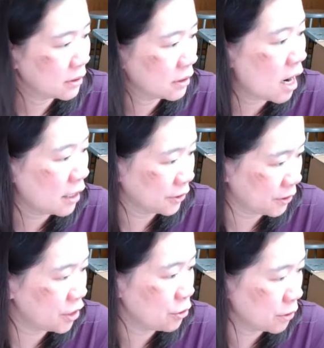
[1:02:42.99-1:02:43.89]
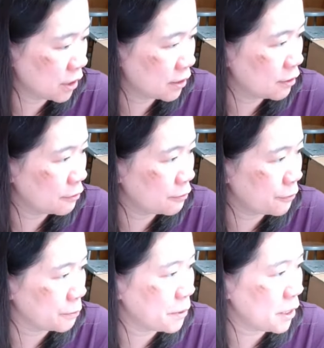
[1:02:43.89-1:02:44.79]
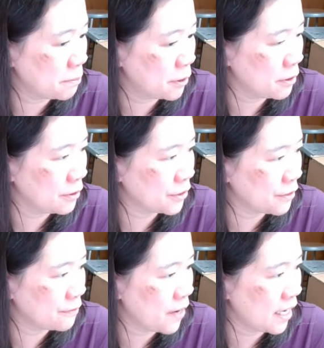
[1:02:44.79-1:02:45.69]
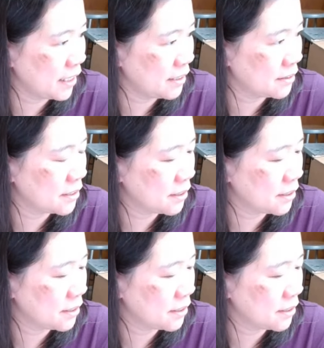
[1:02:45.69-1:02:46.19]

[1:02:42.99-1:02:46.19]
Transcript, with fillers: Con Cuke, for people to find